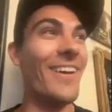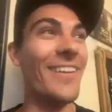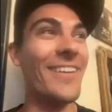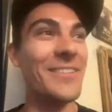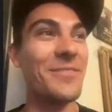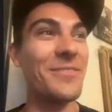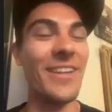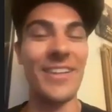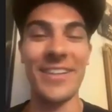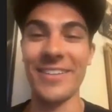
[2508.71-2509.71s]
I think
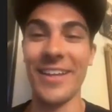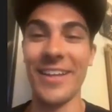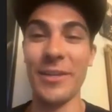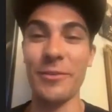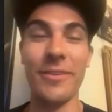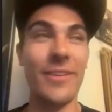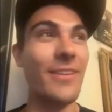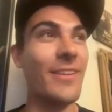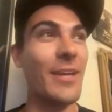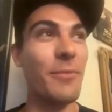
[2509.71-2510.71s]

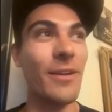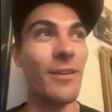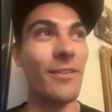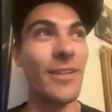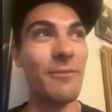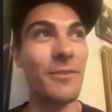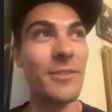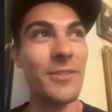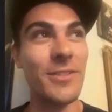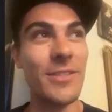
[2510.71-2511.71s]
that made all the difference
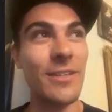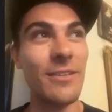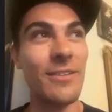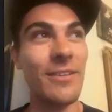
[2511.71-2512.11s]
just now.